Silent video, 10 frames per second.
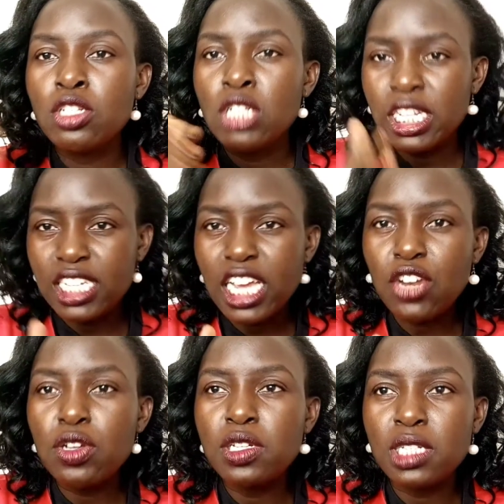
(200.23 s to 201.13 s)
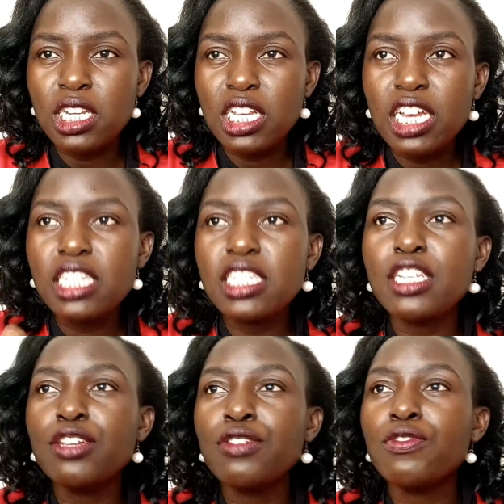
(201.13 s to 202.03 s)
the channel is
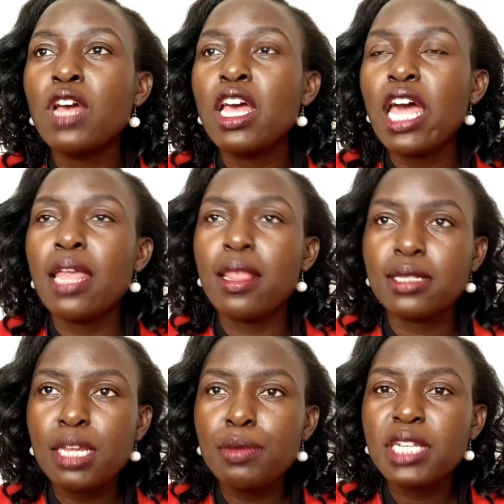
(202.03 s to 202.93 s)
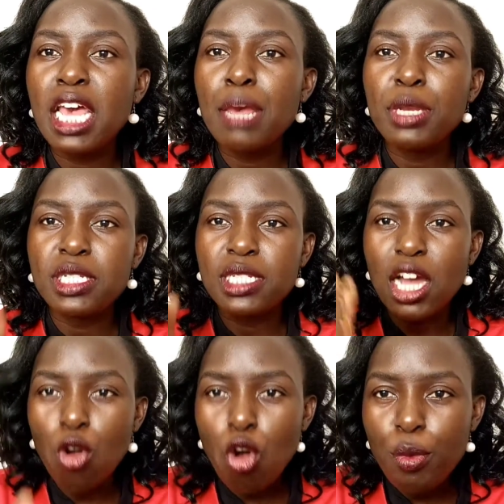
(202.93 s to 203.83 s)
educative. At the same time, it's a
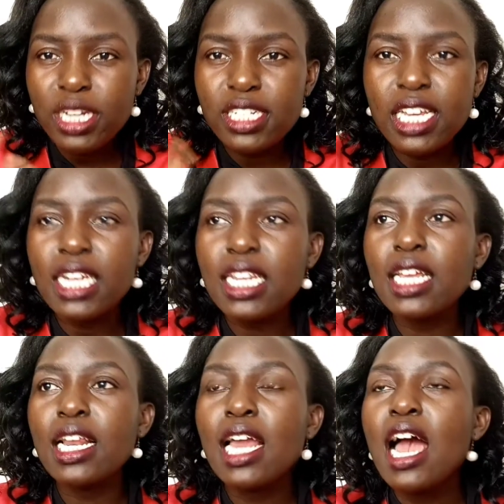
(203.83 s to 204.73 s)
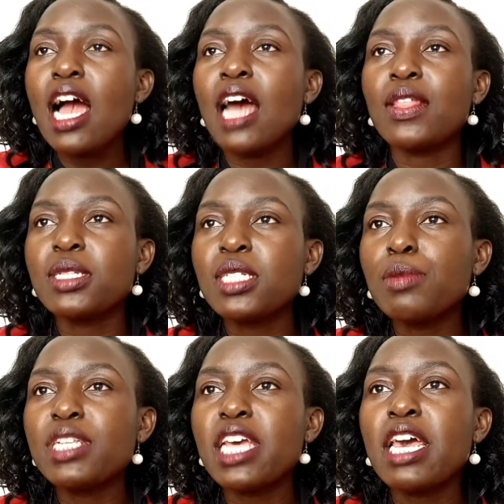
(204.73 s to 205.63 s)
comedy channel. At the same
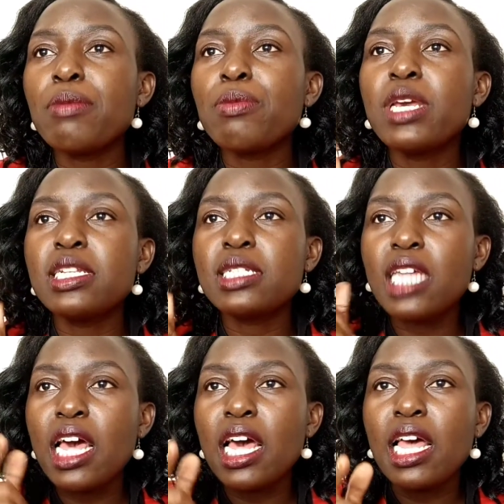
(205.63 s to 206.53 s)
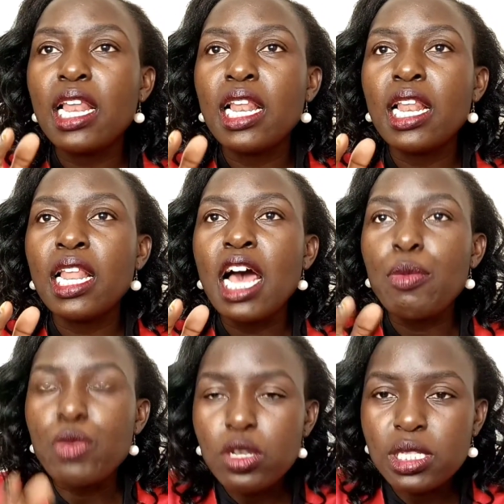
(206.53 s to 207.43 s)
time, it's a
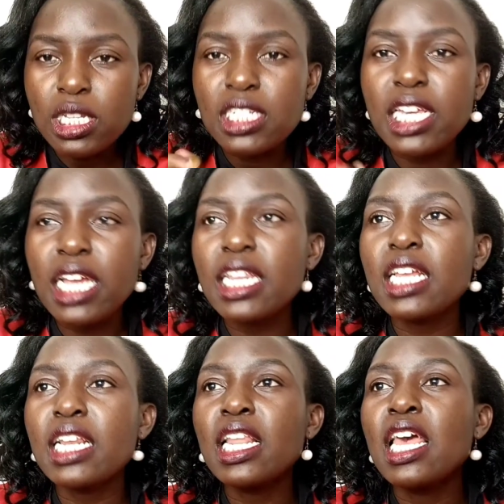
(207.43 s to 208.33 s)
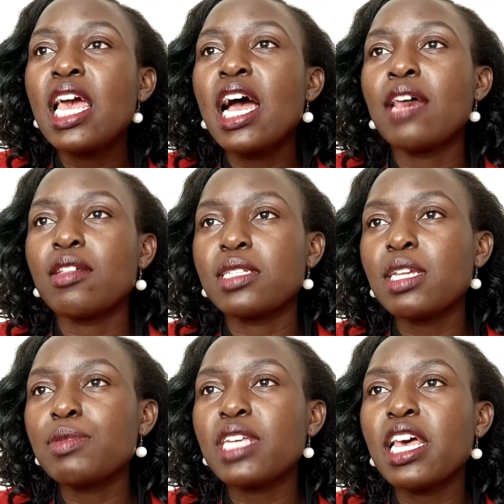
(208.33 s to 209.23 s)
music channel. At the
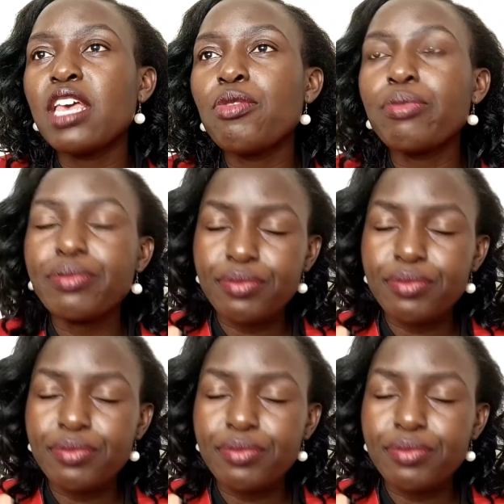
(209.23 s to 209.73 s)
same time,